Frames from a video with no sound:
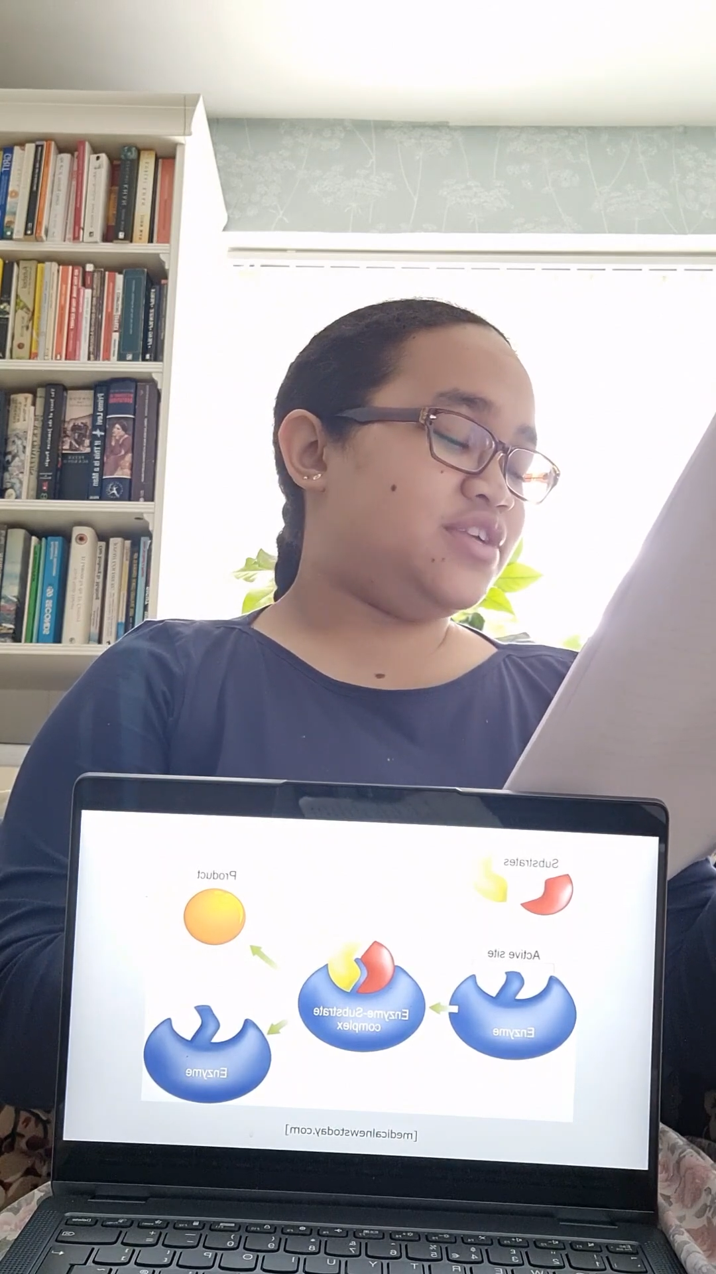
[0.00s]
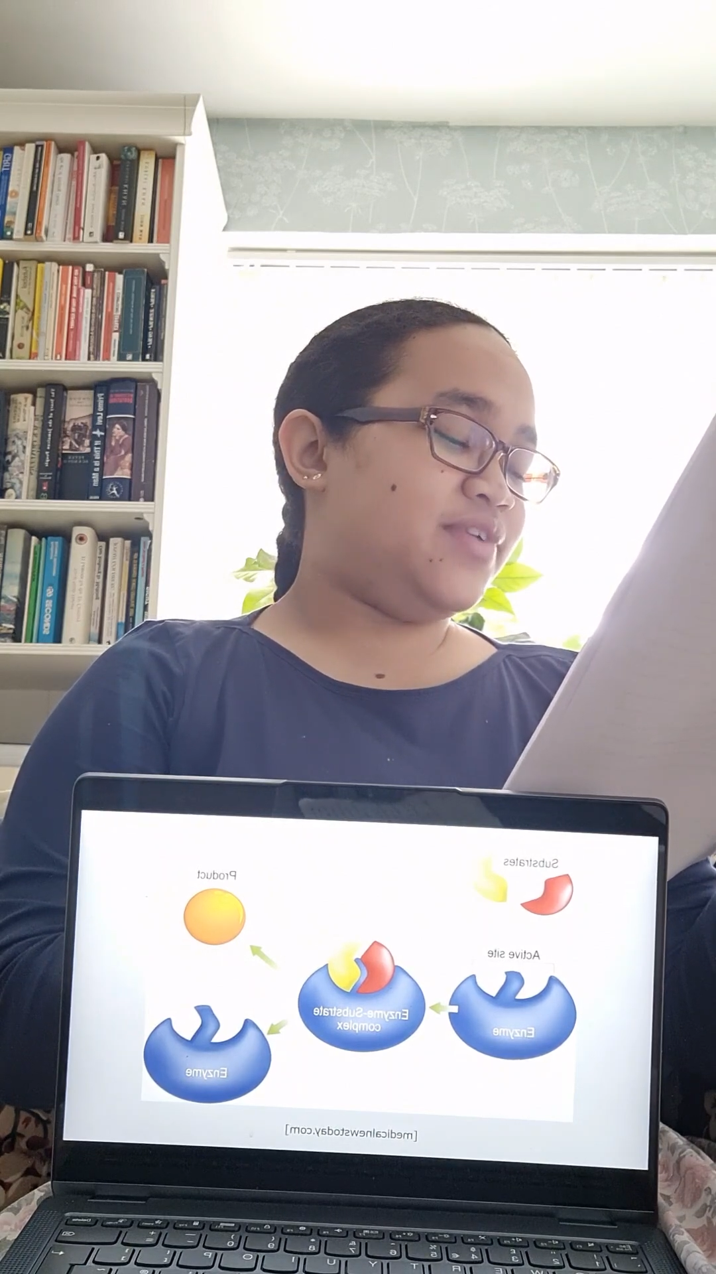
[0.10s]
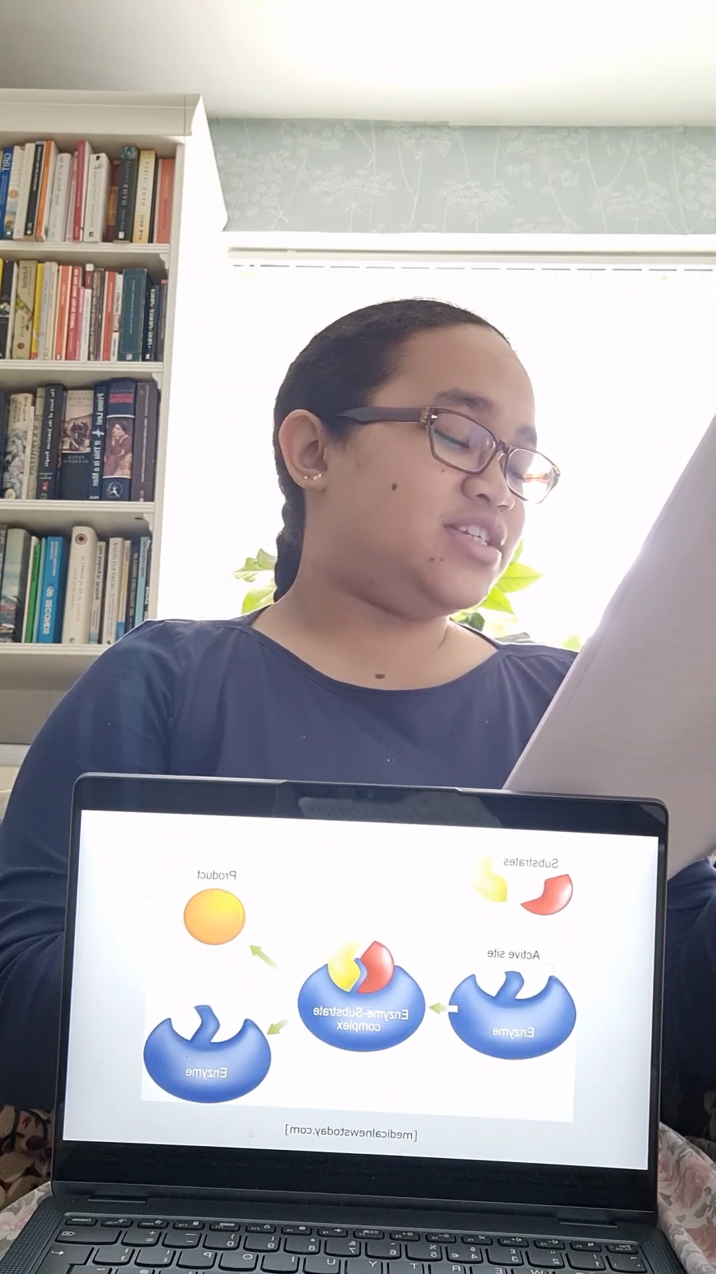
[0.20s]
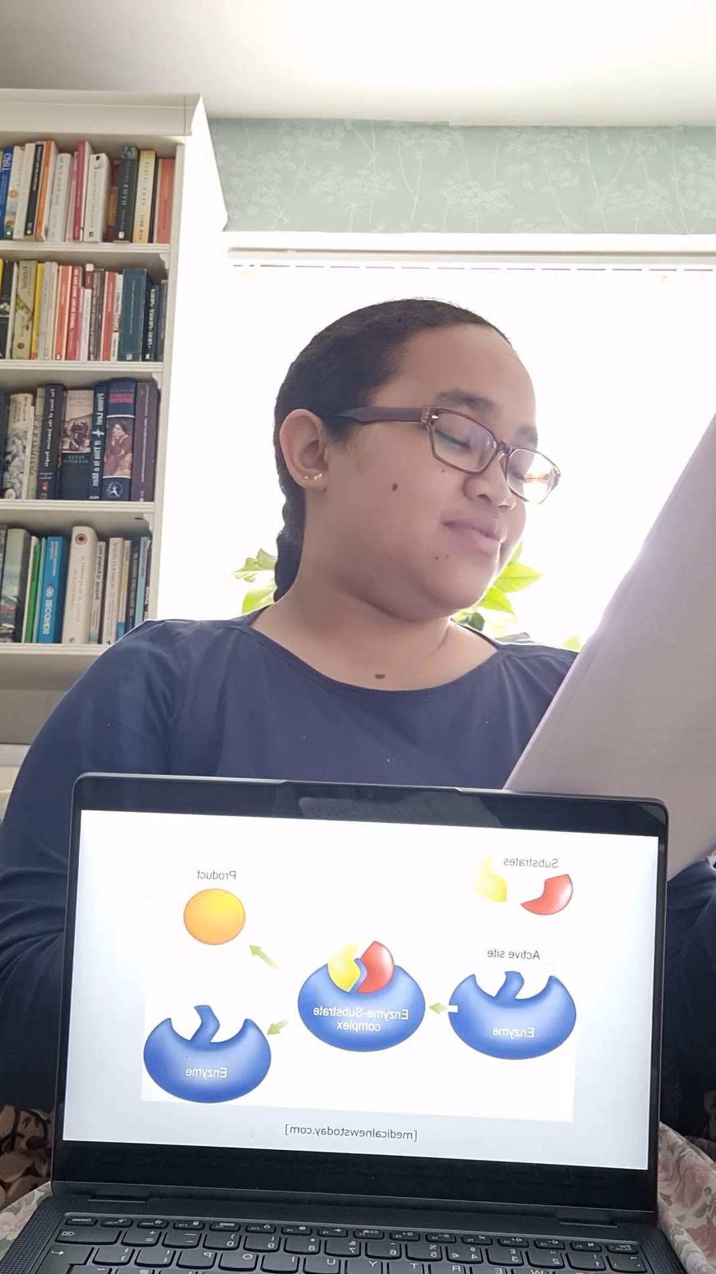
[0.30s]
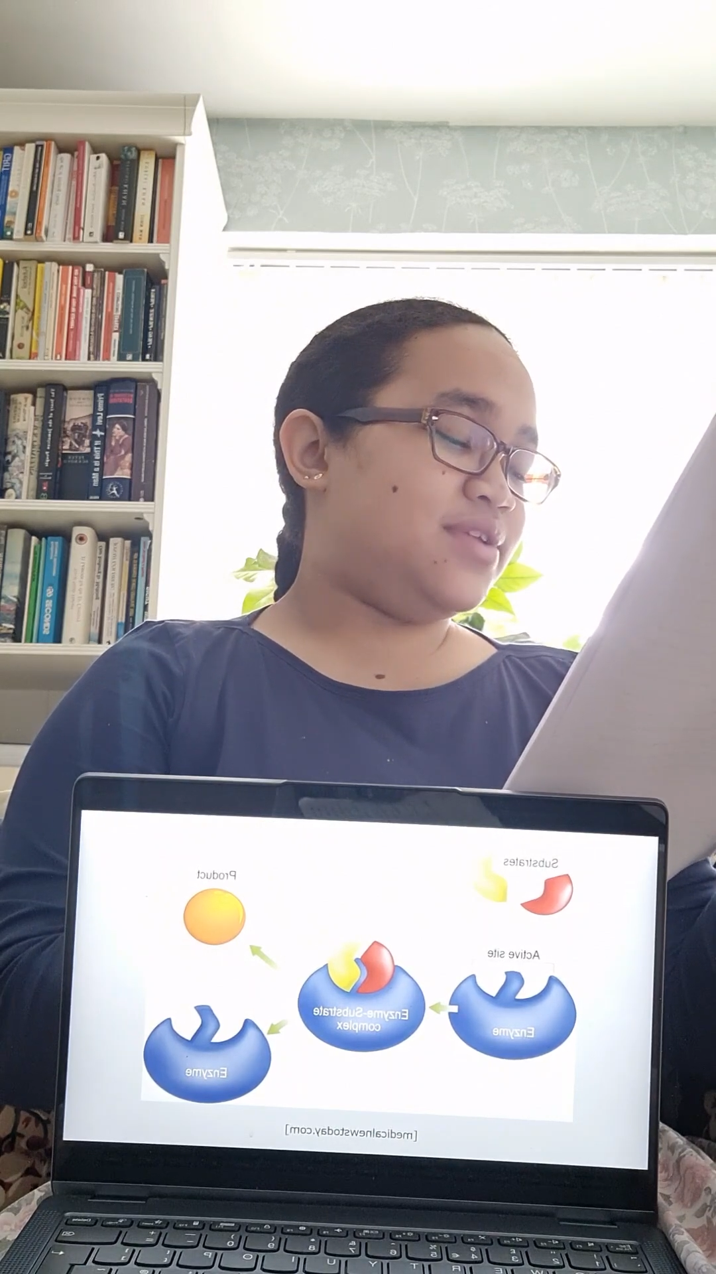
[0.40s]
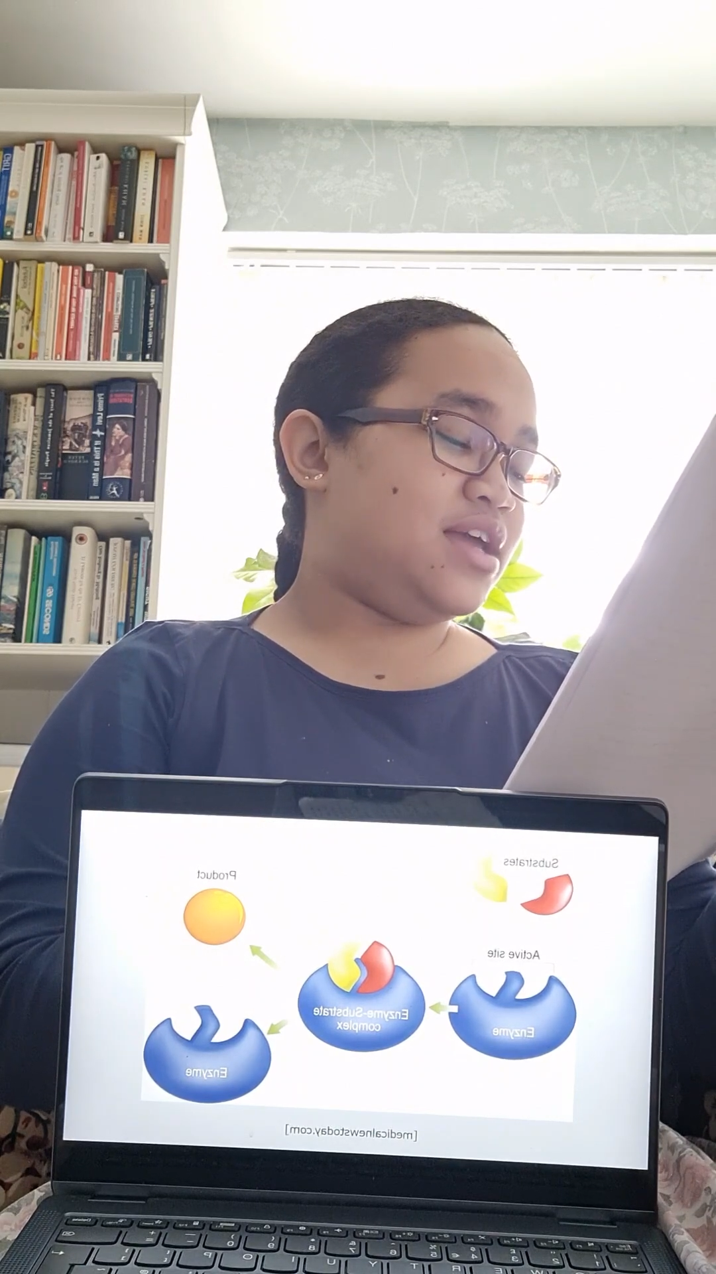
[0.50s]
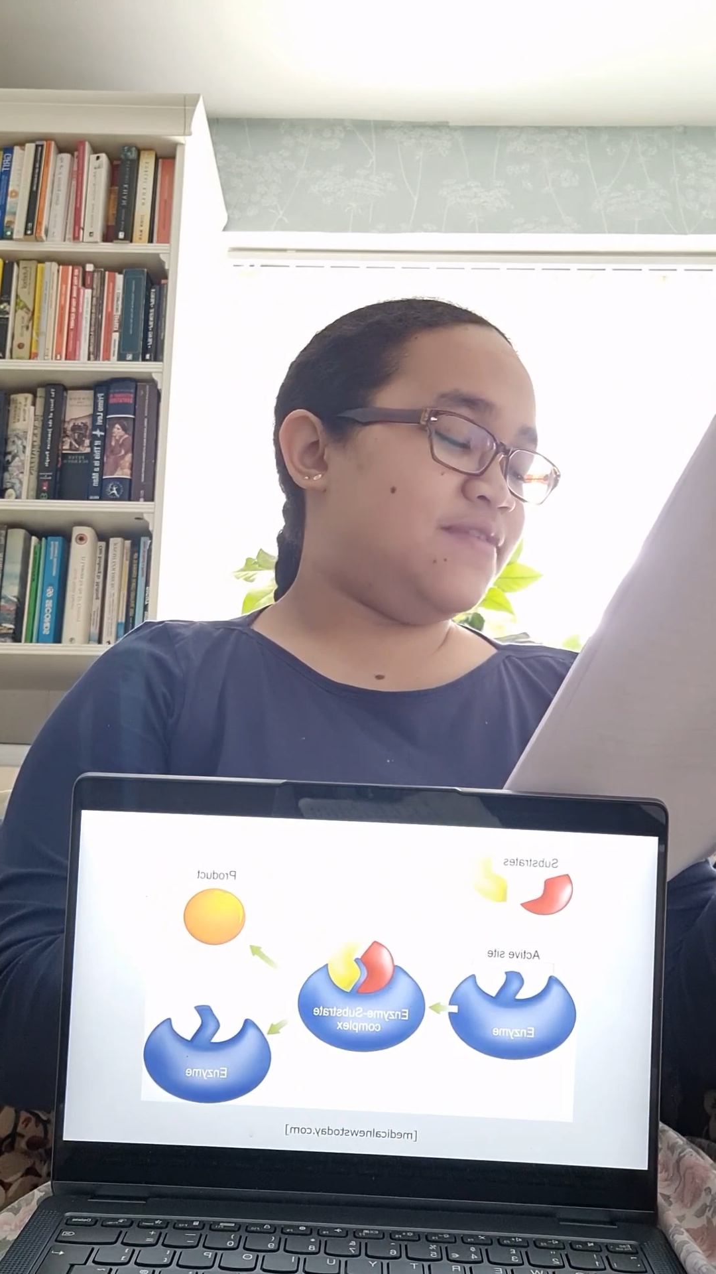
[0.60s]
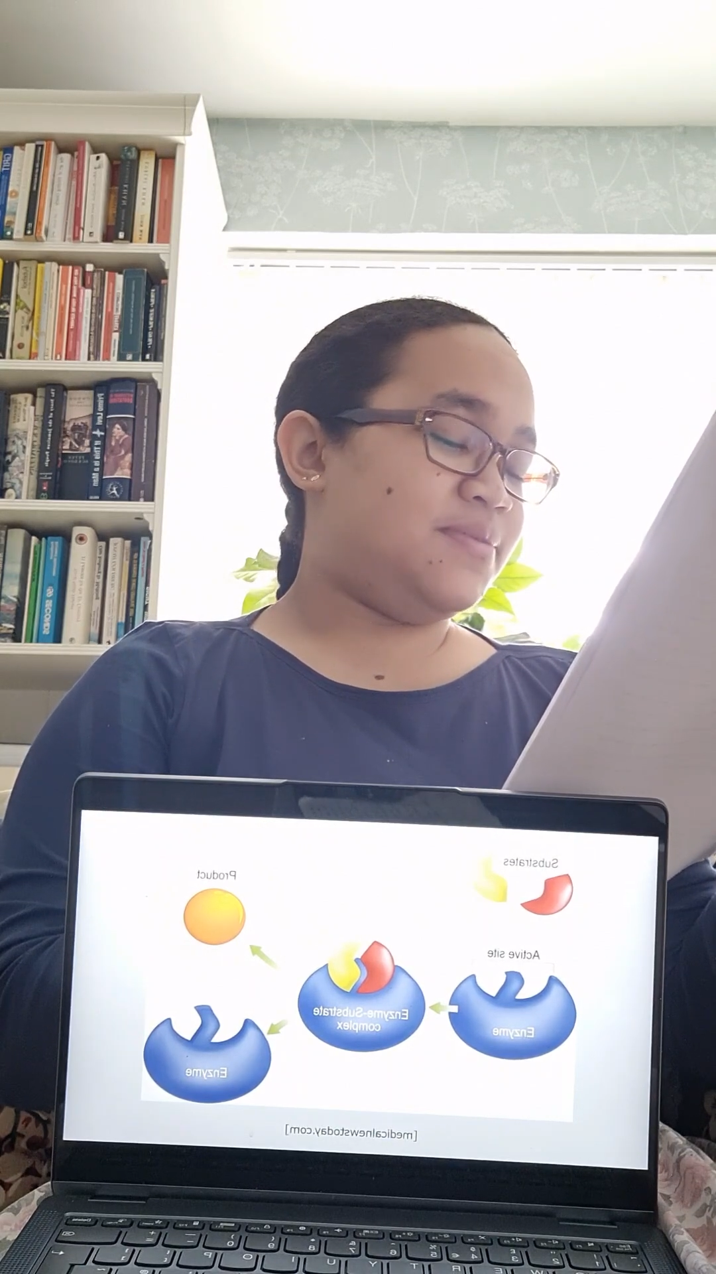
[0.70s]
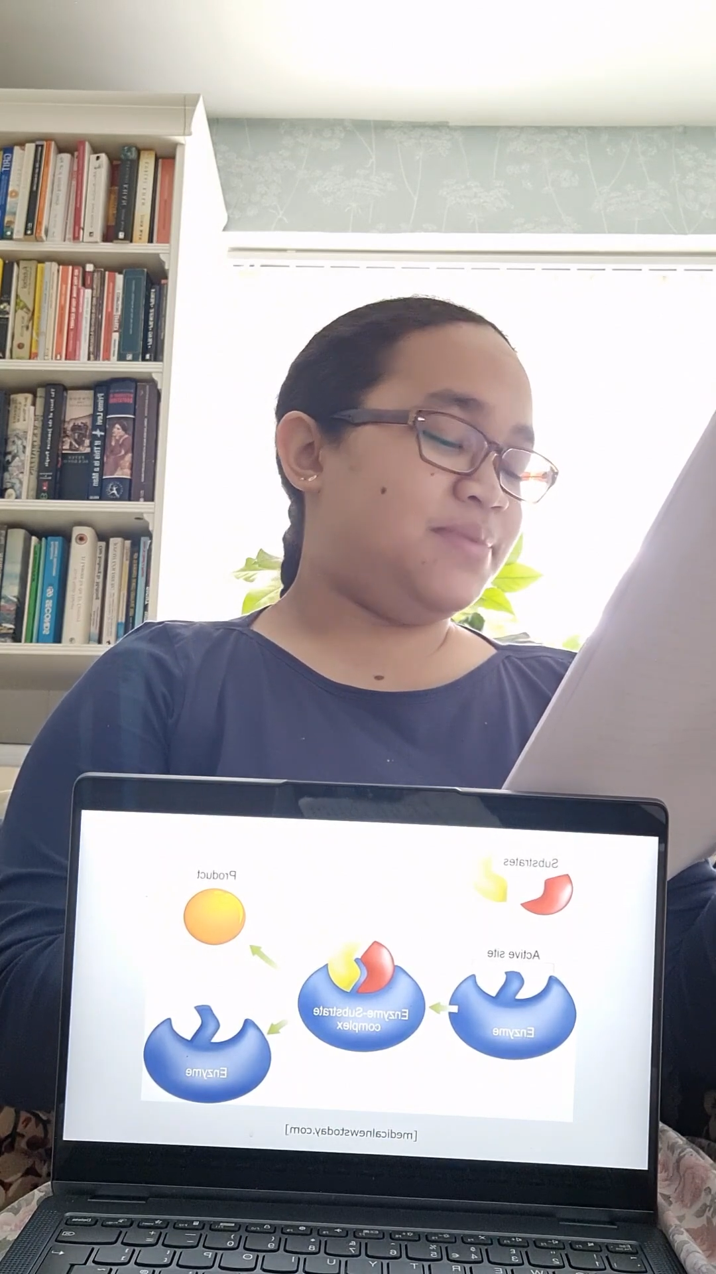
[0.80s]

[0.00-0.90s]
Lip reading: effectively if the